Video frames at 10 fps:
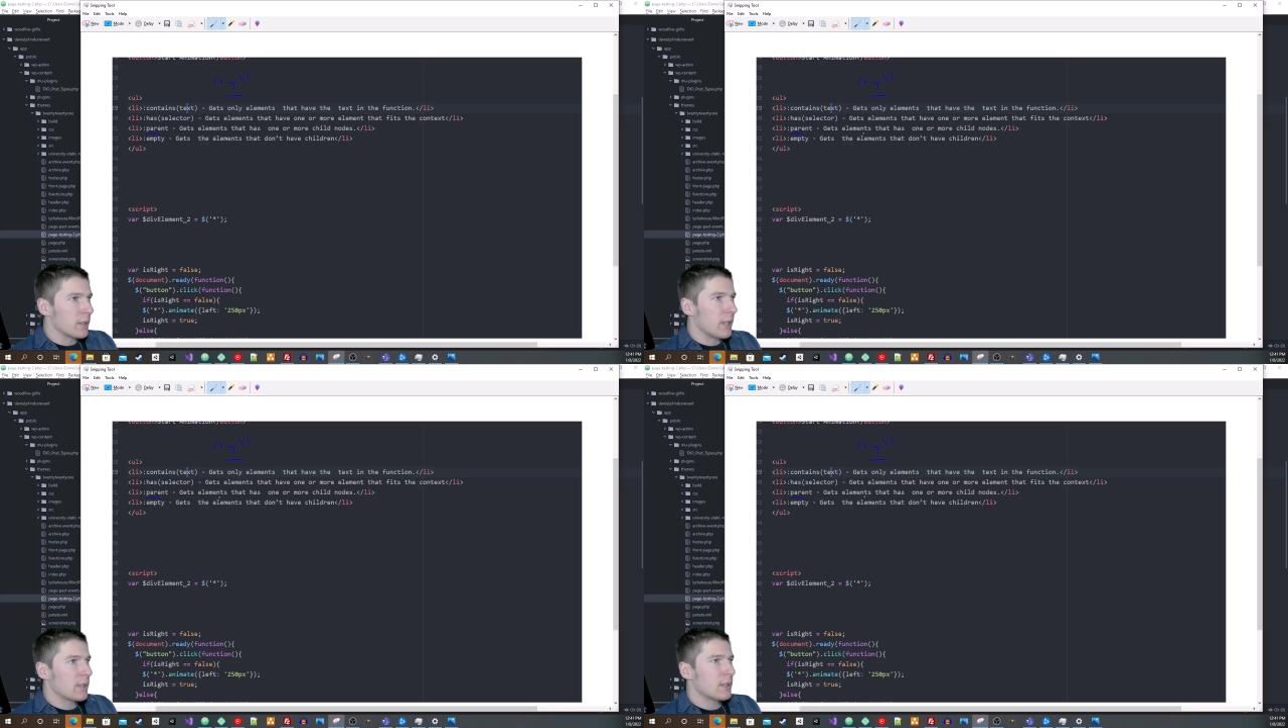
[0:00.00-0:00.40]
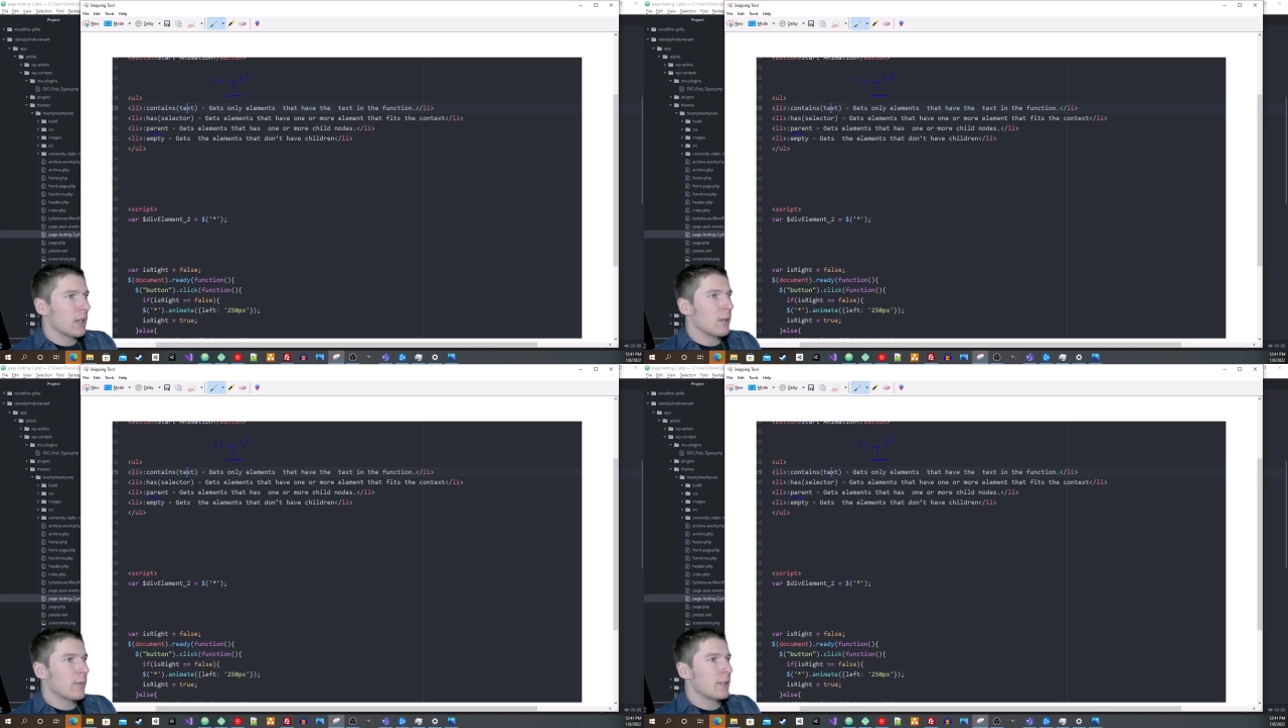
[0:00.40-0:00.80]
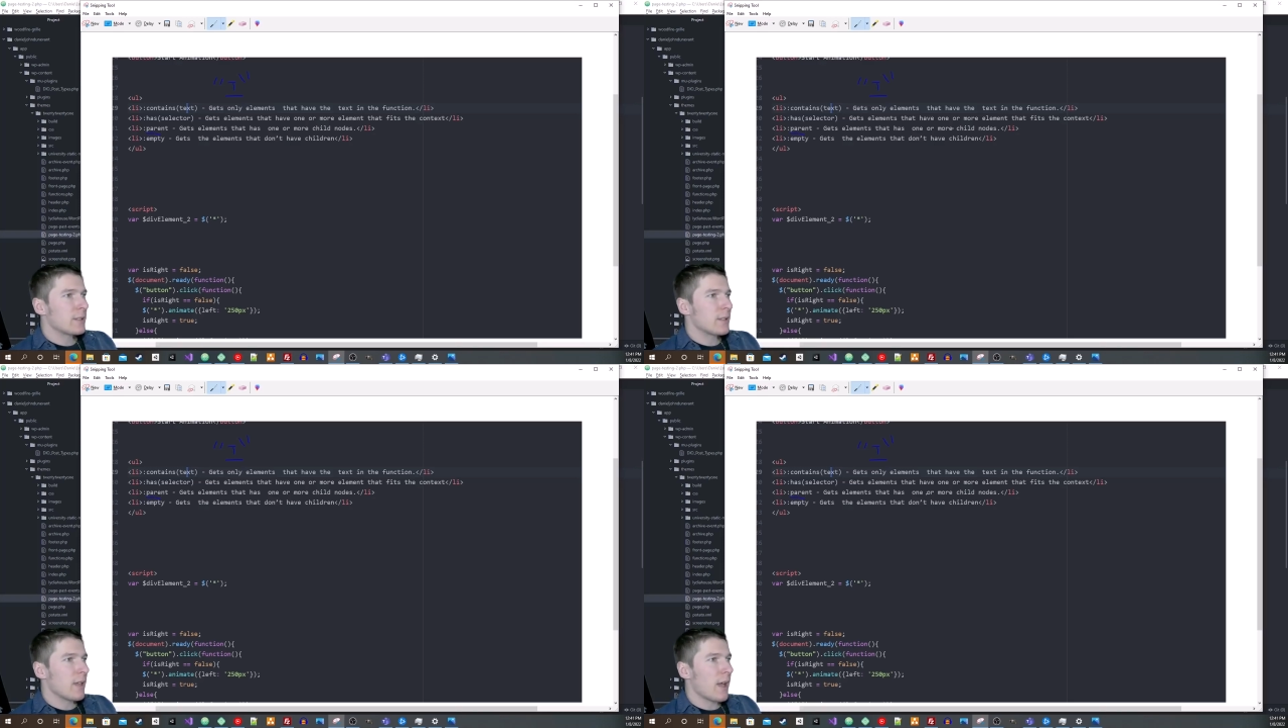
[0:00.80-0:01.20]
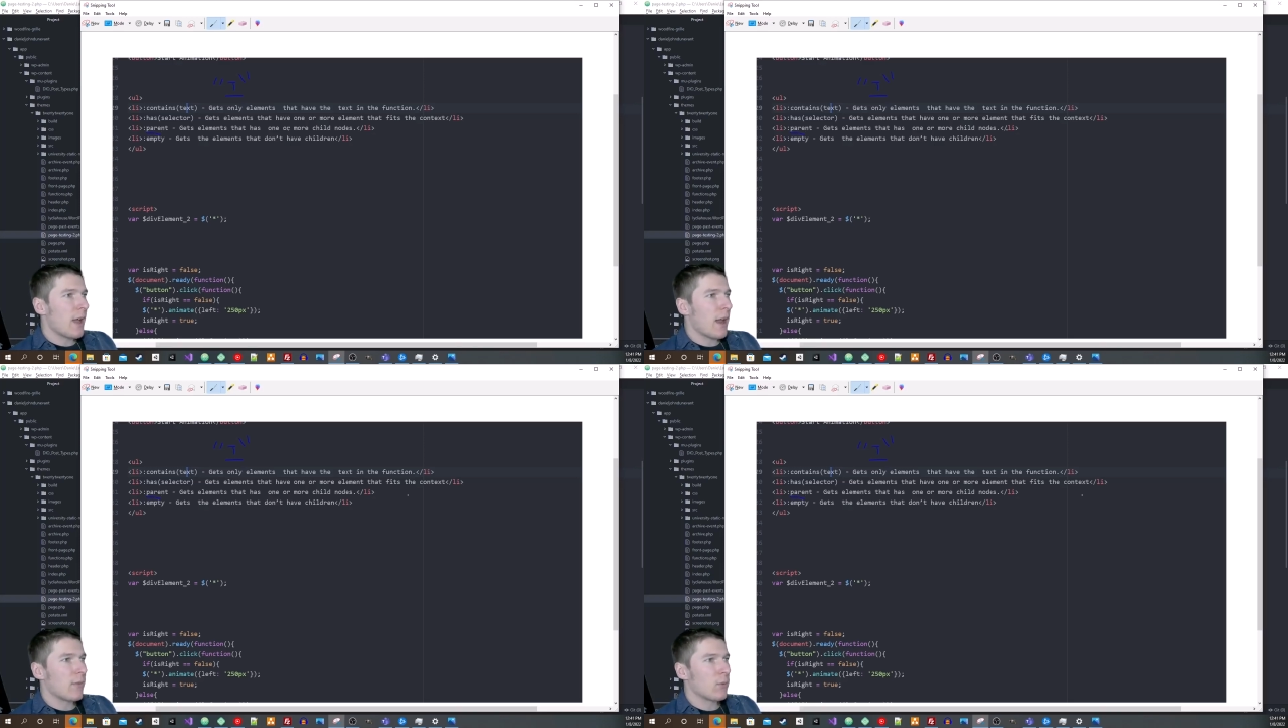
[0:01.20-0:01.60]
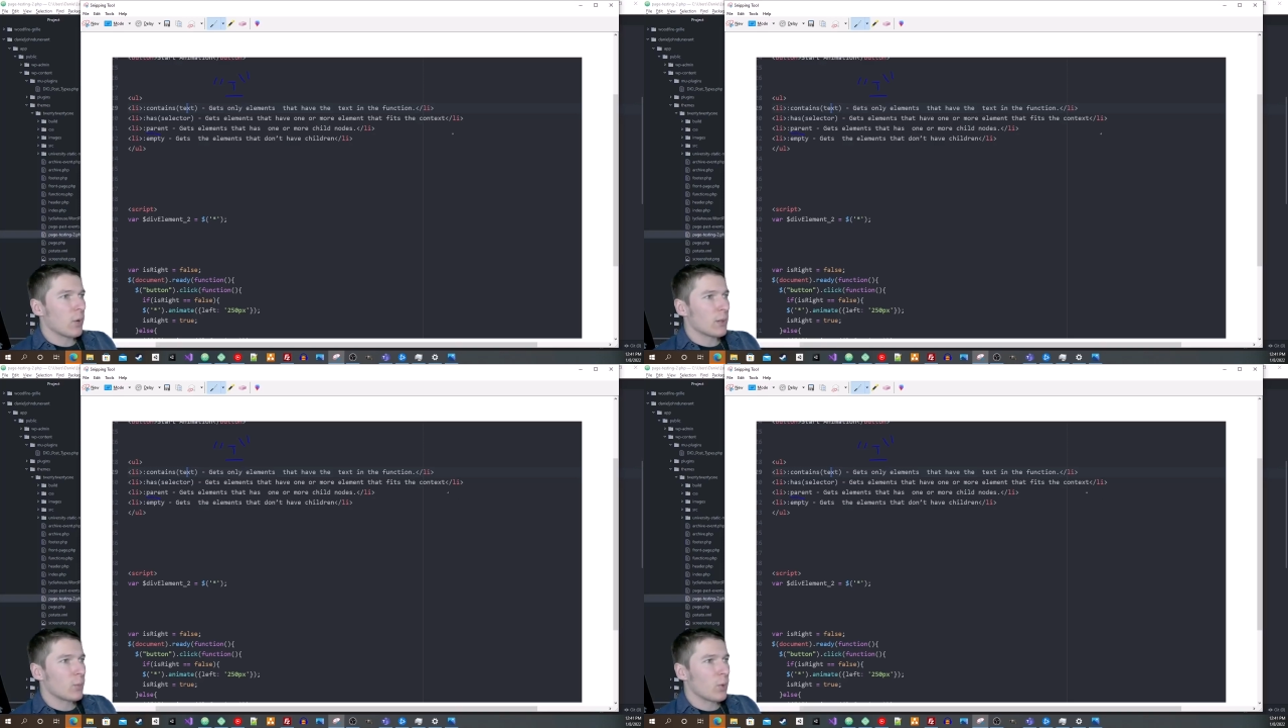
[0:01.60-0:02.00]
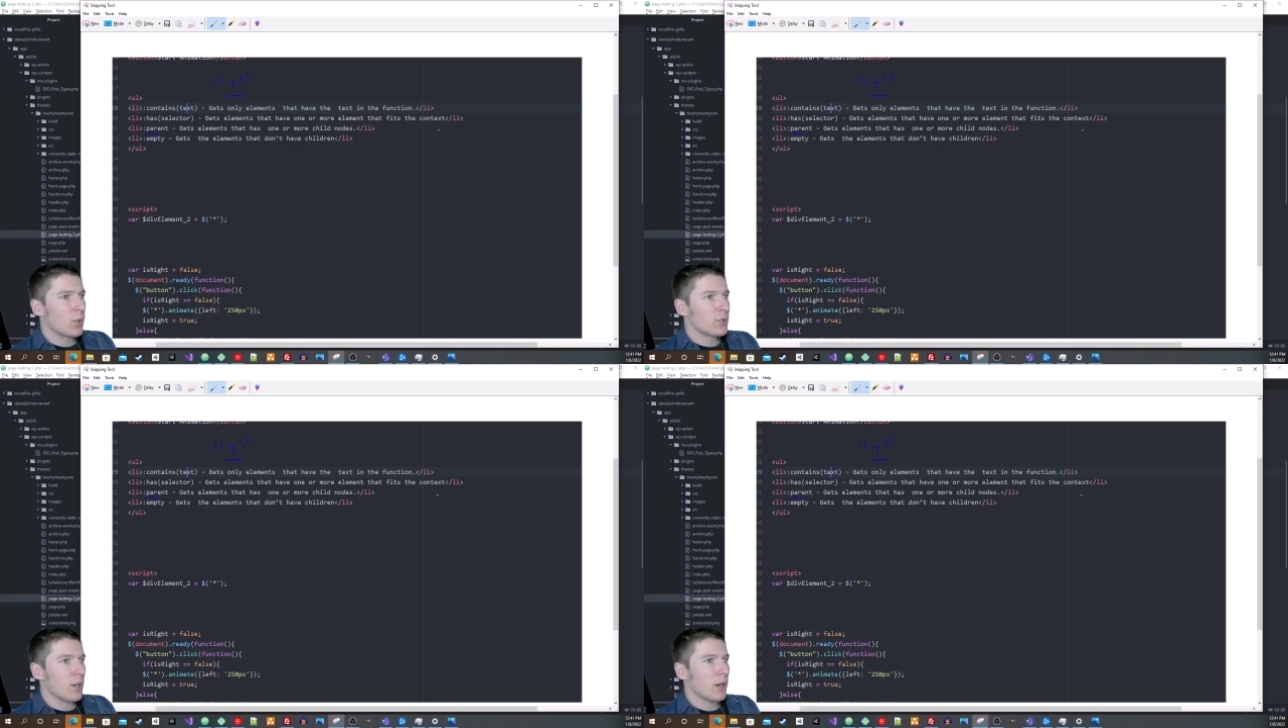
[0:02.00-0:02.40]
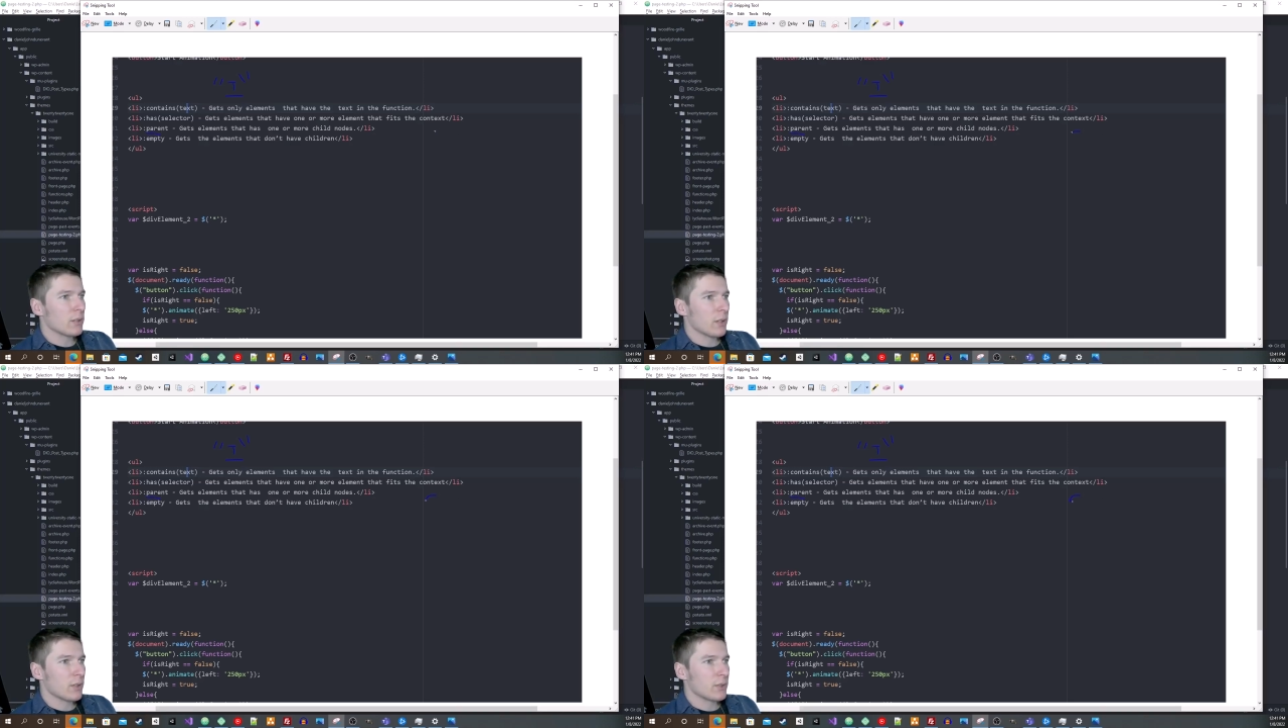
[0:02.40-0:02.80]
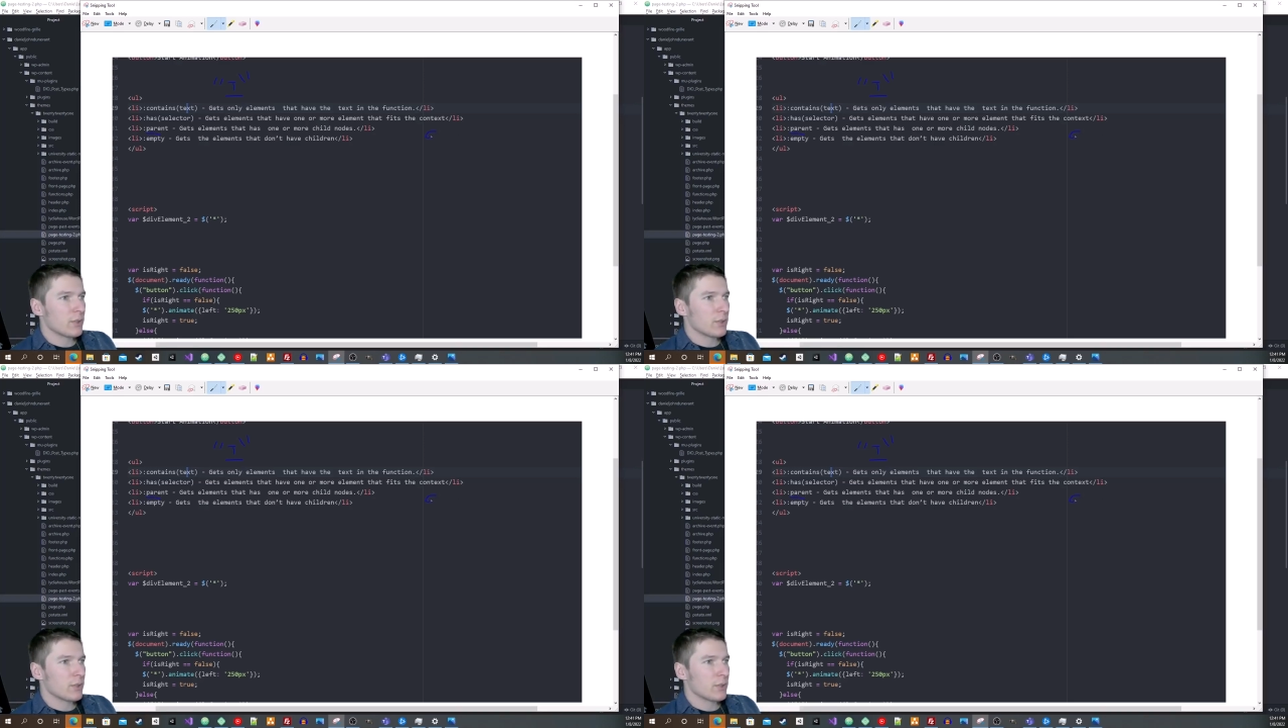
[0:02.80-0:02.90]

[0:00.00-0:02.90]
gets elements that have one or more child nodes.